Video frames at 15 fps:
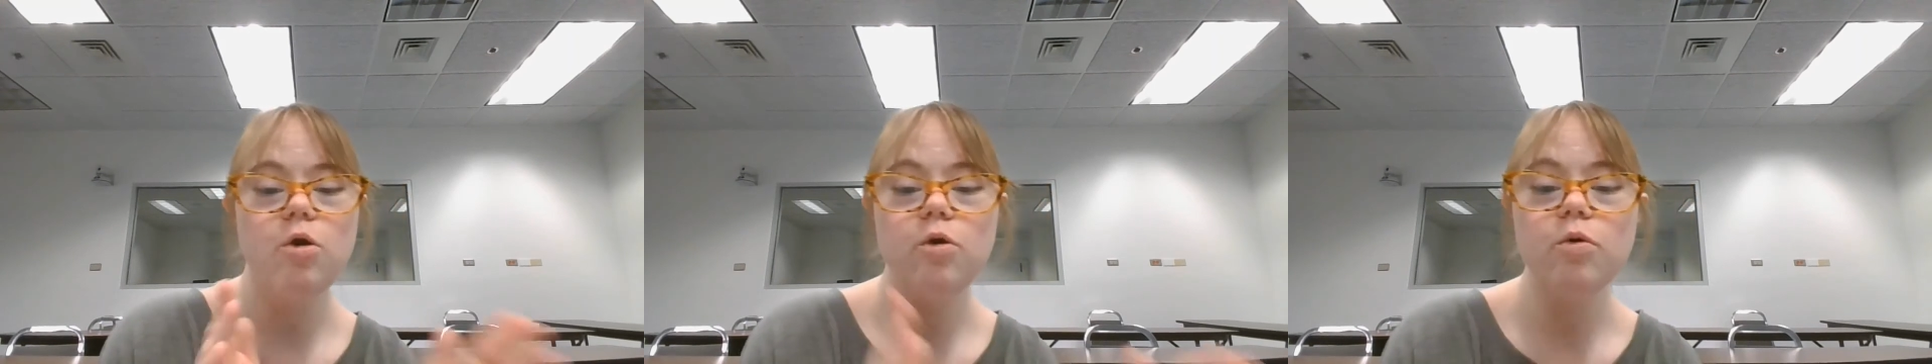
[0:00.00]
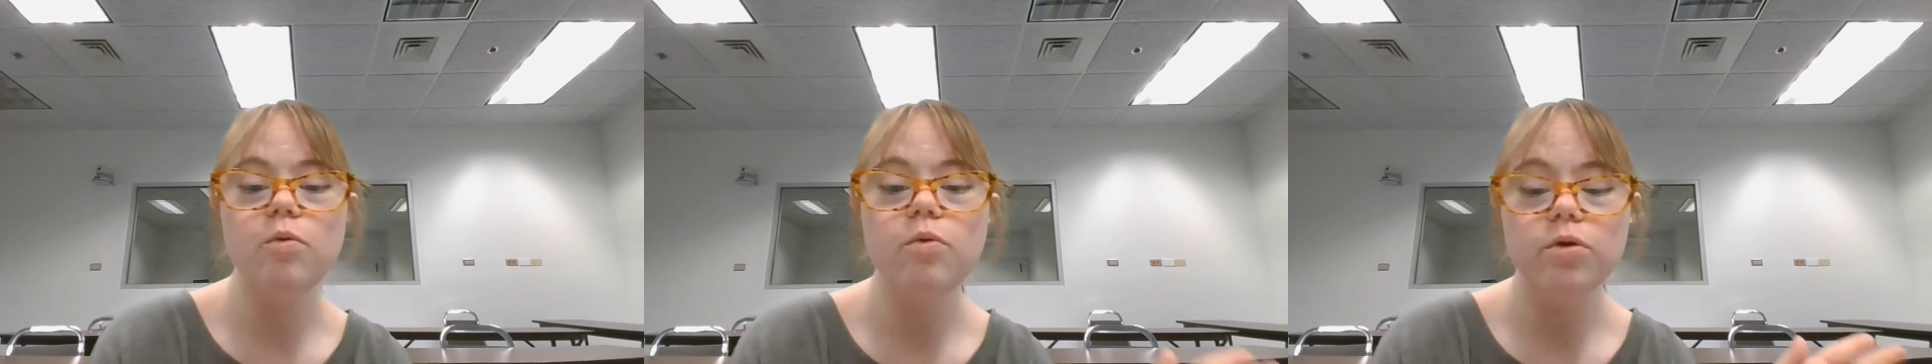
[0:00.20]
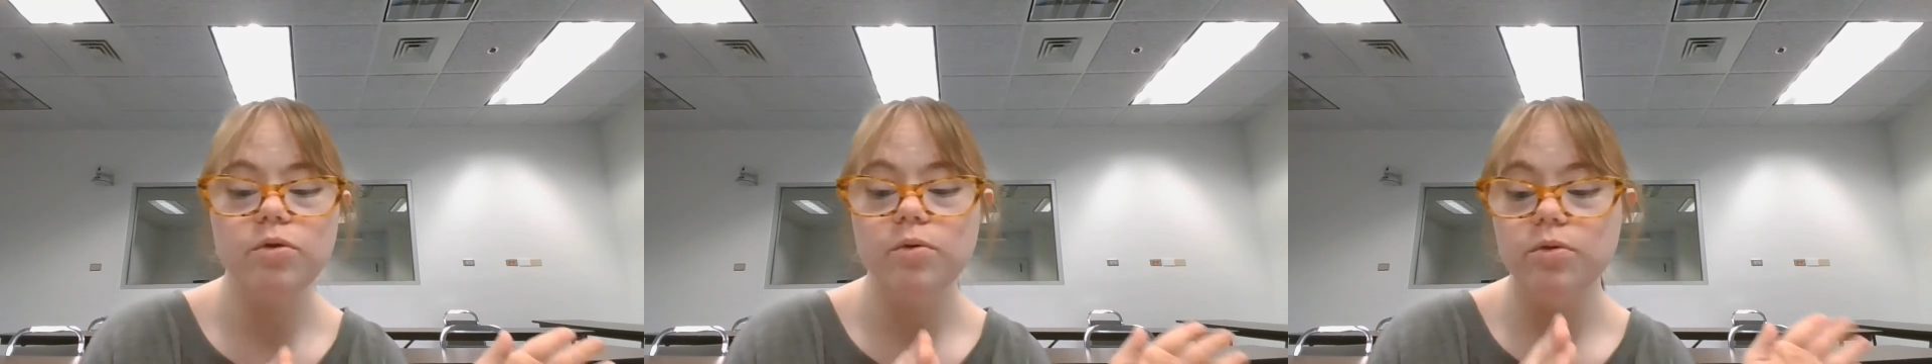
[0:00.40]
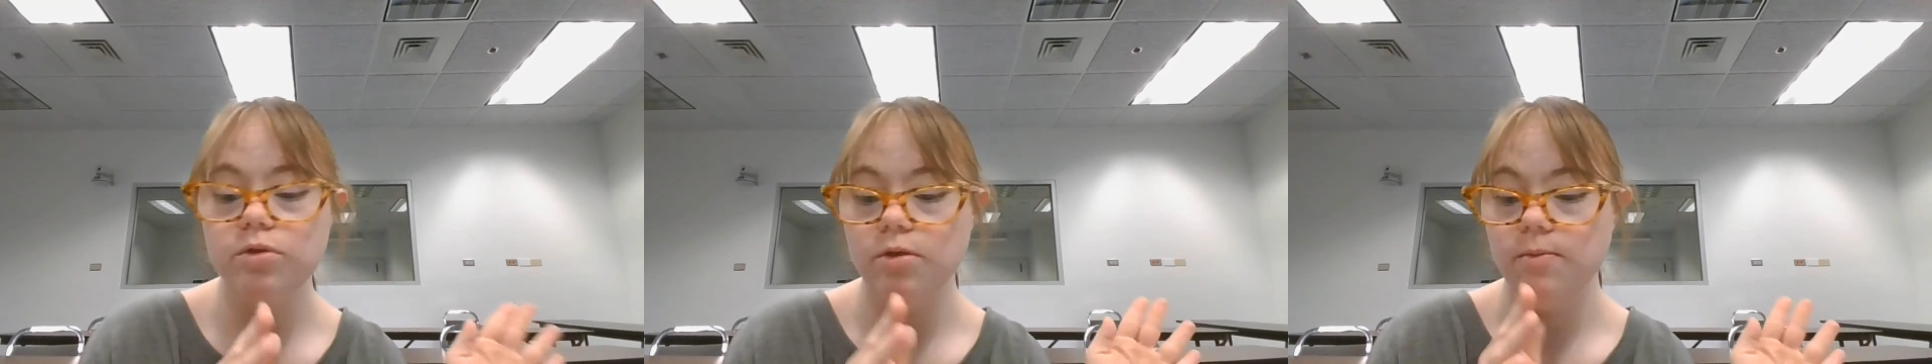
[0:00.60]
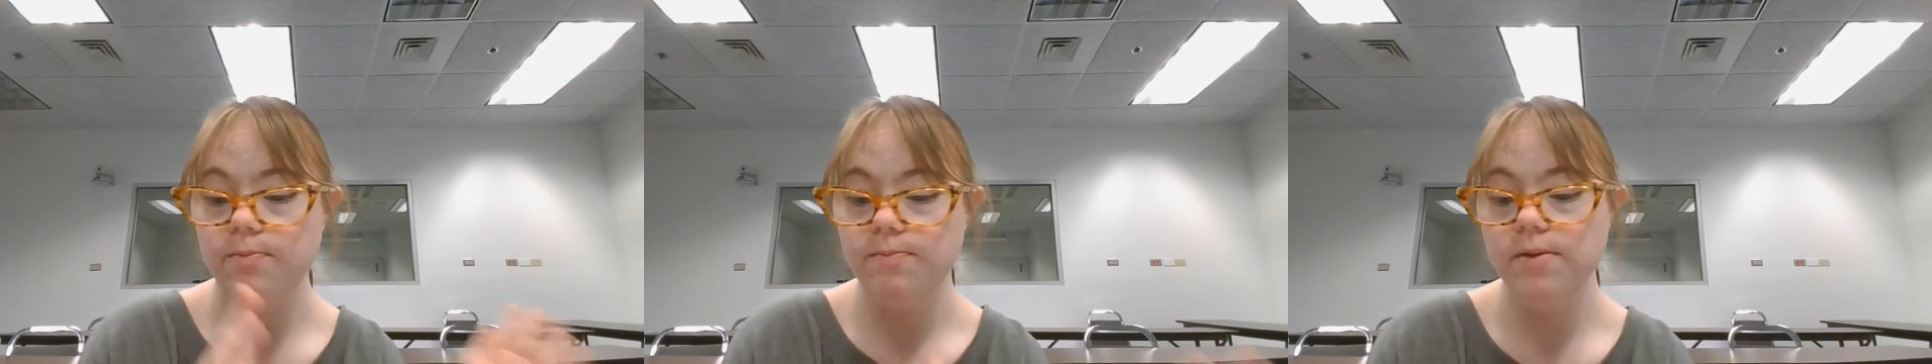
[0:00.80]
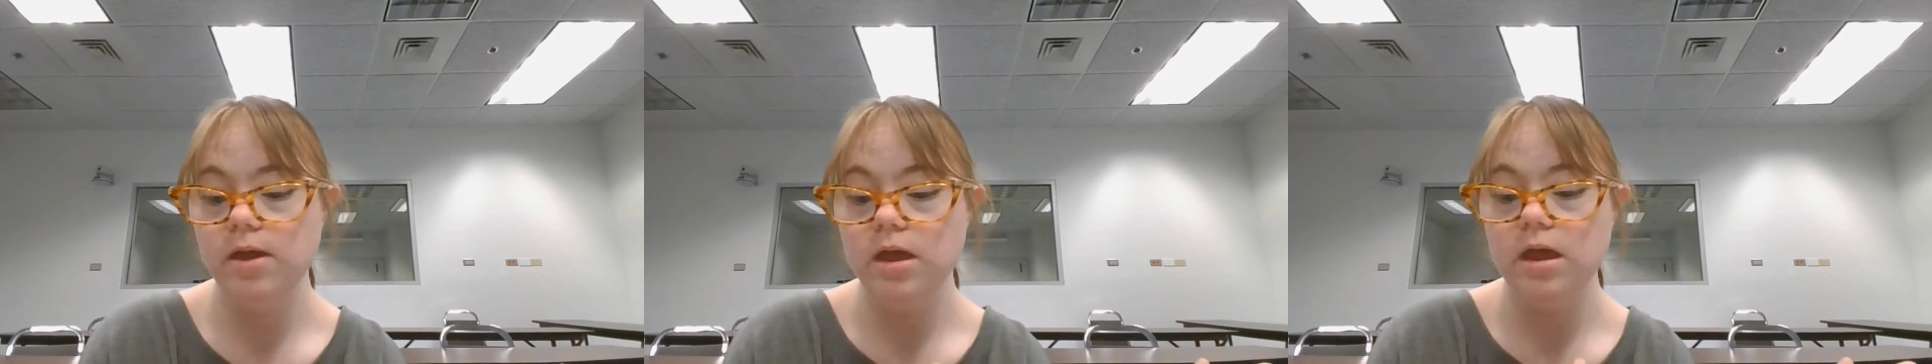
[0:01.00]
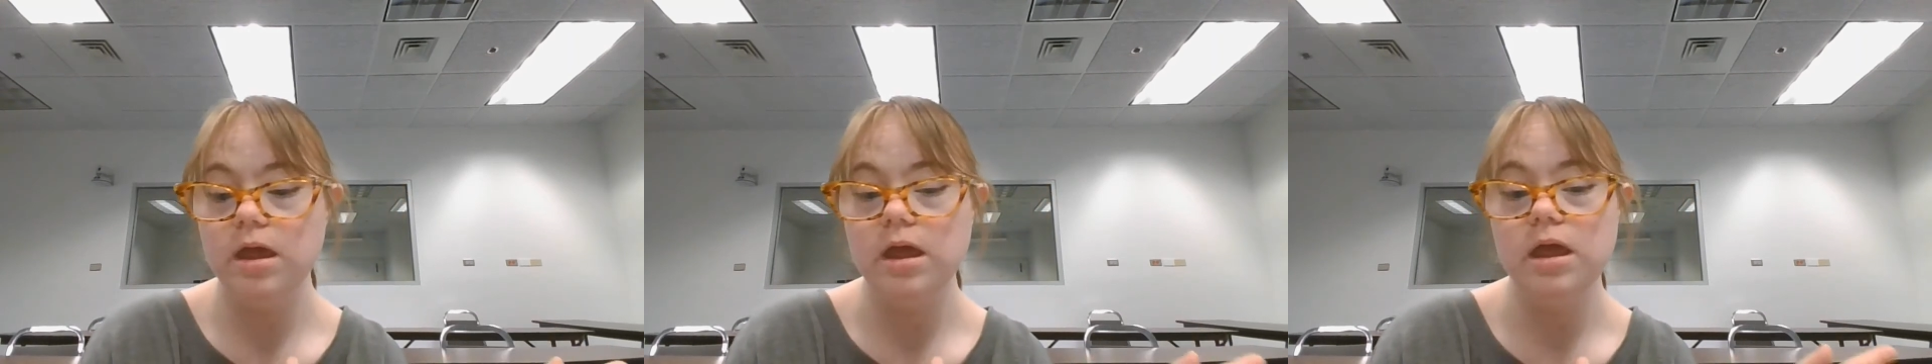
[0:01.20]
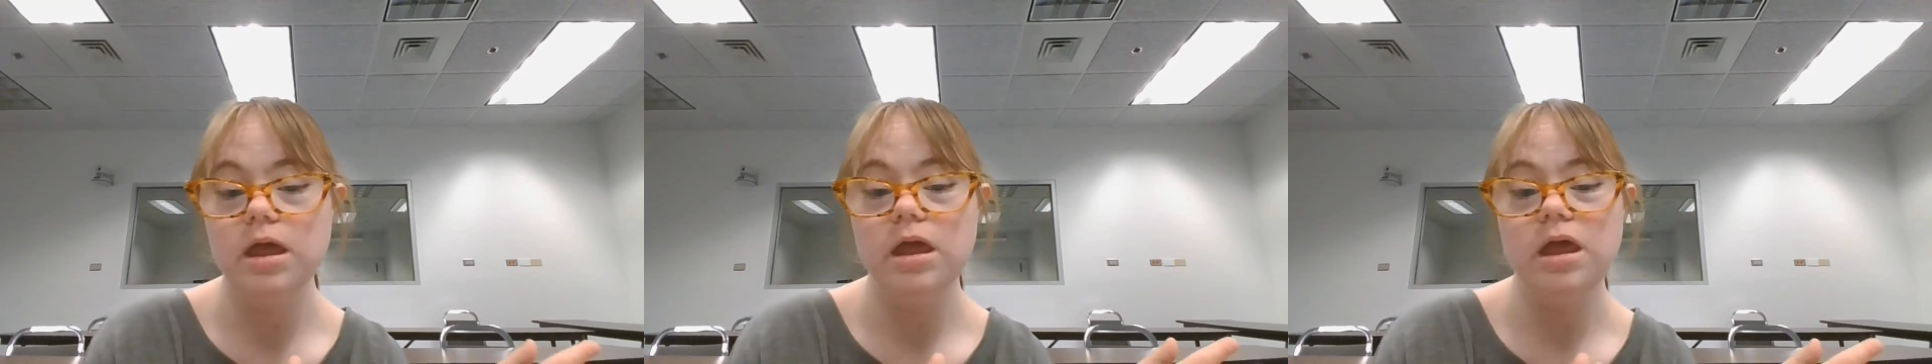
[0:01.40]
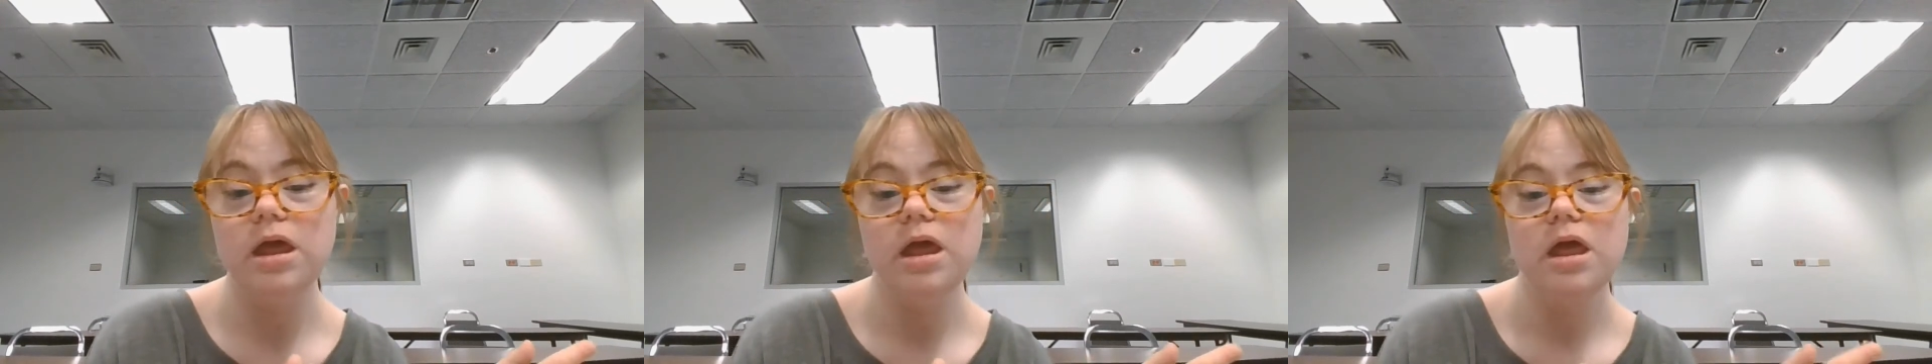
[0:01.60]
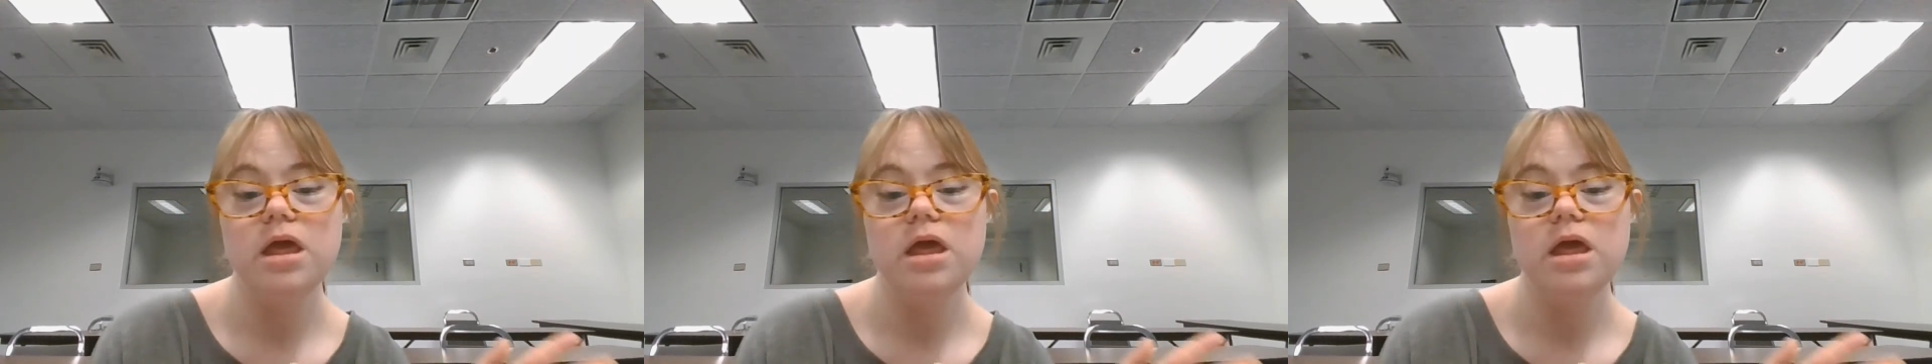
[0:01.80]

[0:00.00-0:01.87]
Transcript: who we want to be.